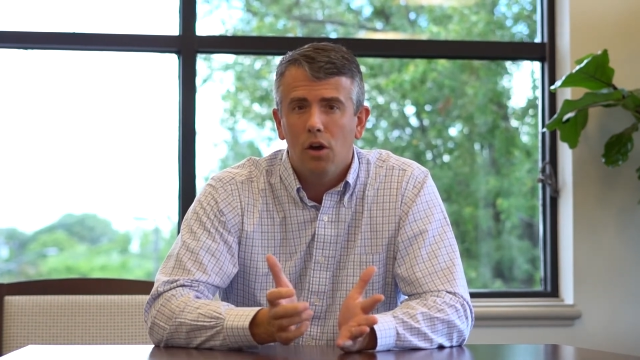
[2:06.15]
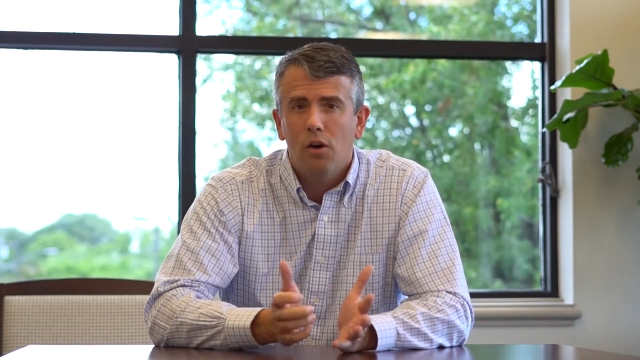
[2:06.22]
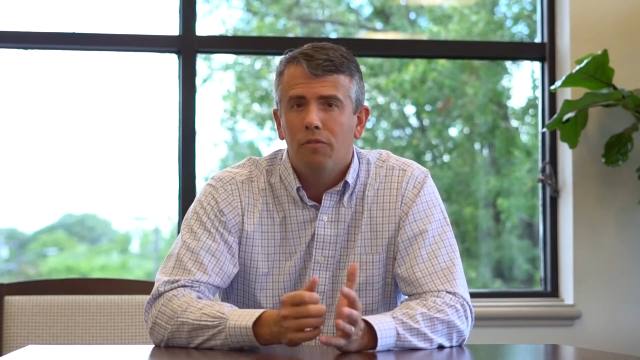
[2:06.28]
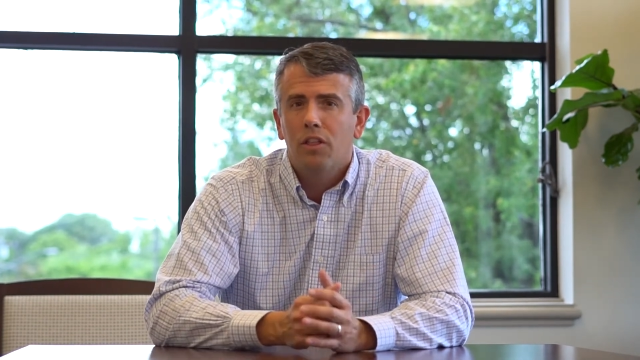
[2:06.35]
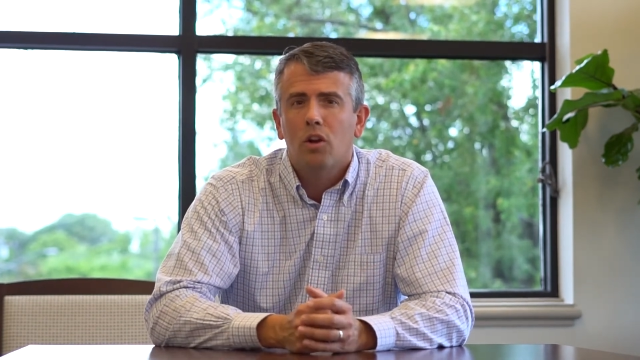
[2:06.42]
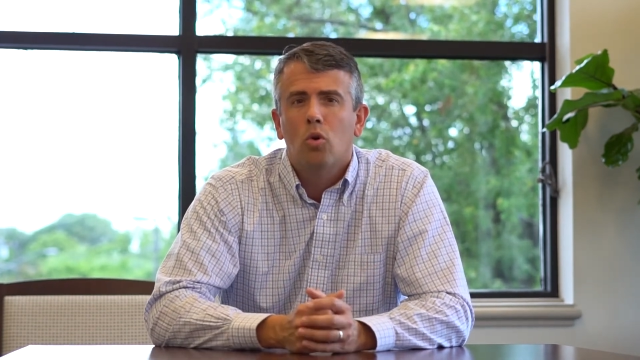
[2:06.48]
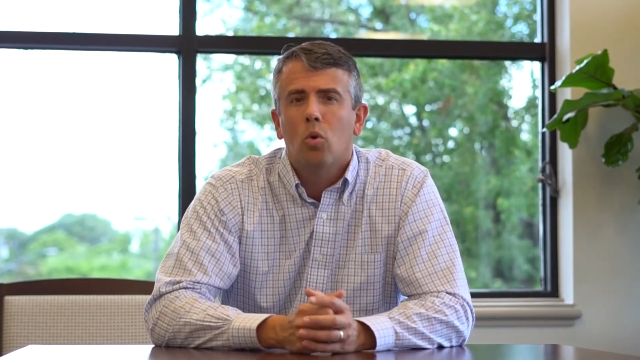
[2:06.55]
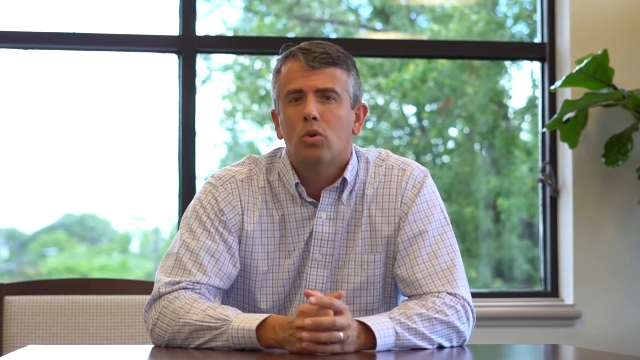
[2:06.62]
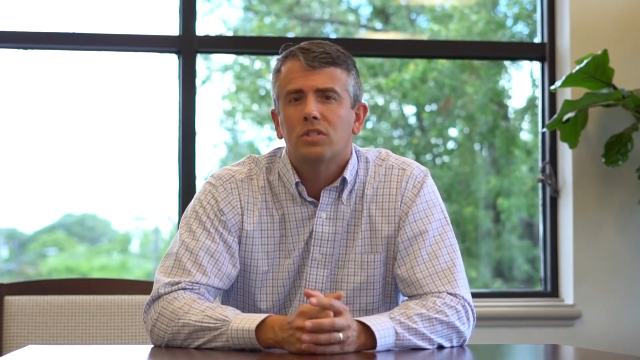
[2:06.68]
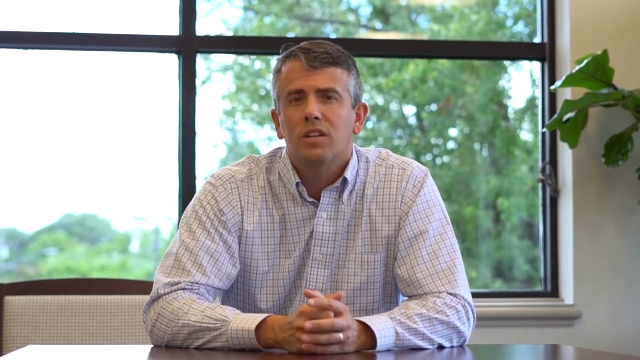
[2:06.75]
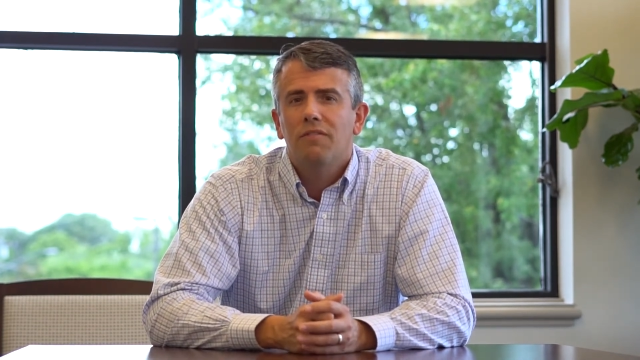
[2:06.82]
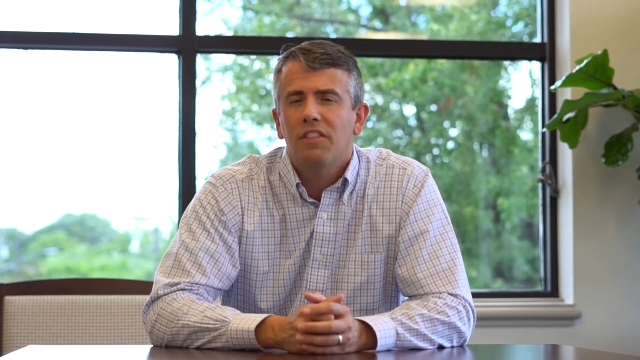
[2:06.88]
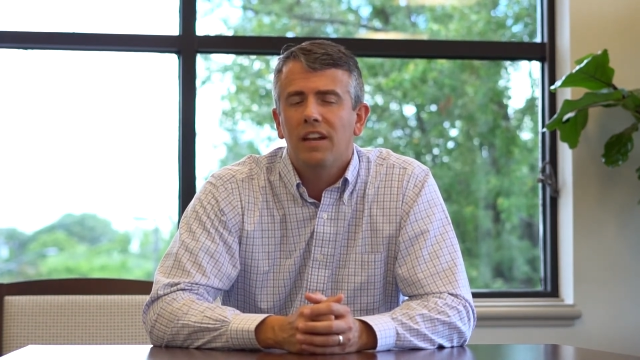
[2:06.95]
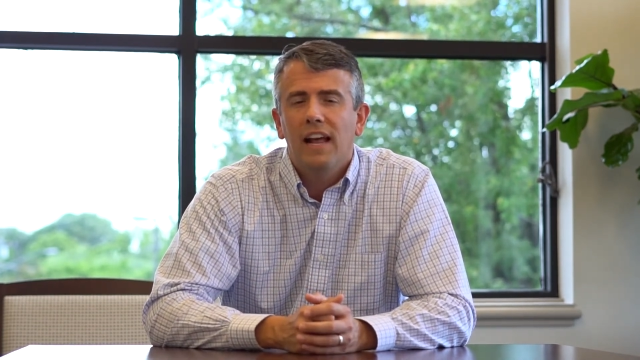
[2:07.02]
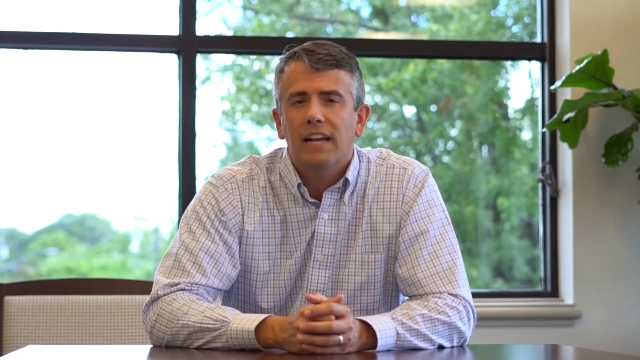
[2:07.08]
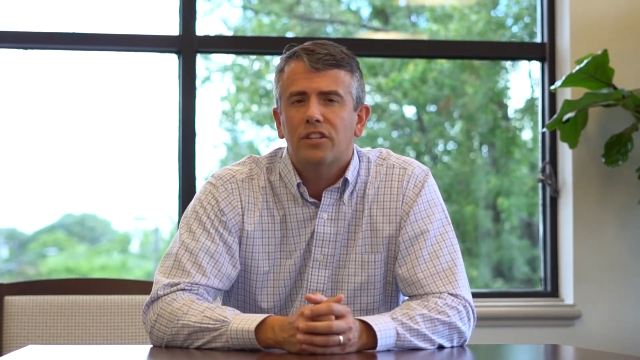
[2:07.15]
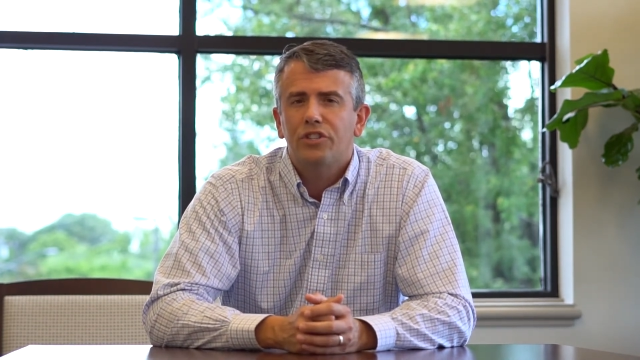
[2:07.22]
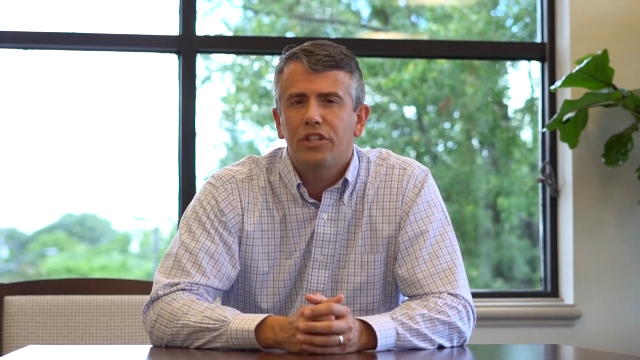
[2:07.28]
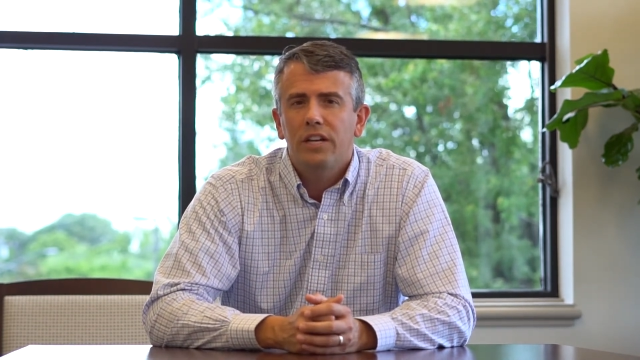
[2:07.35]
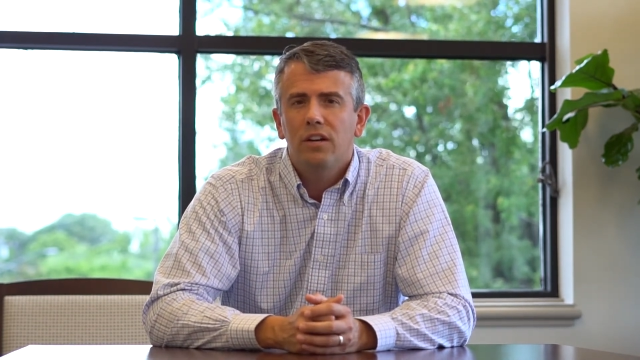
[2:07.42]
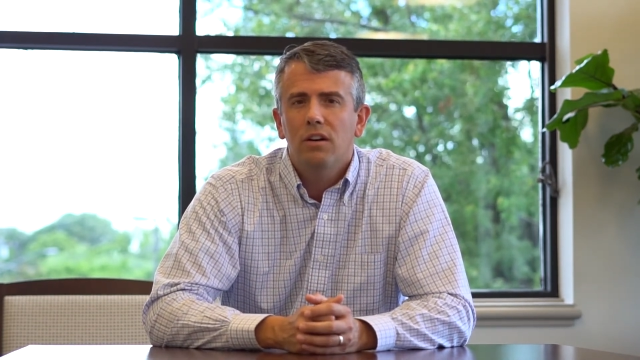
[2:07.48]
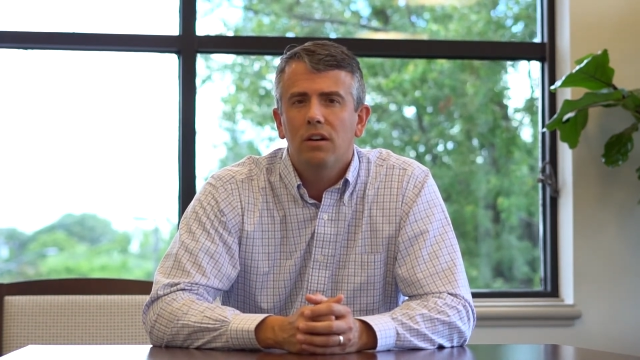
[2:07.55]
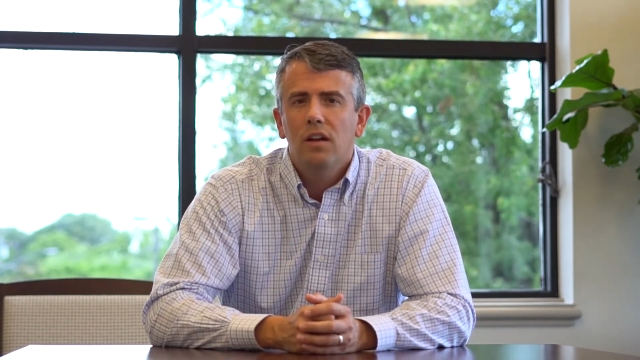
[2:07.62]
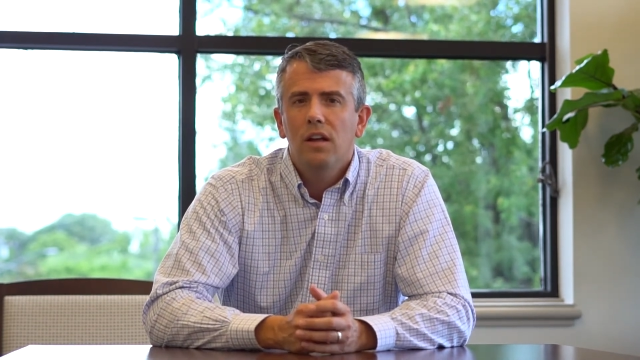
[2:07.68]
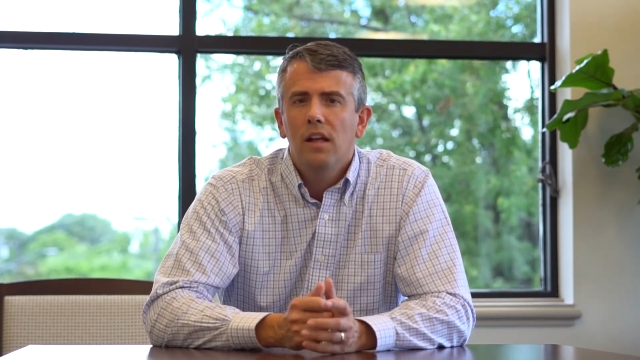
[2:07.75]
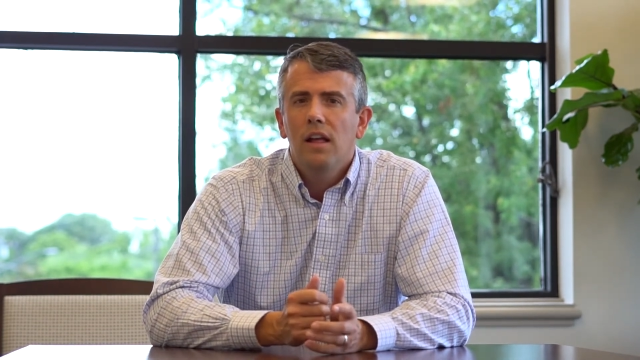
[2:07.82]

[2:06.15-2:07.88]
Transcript: over the course of the next year,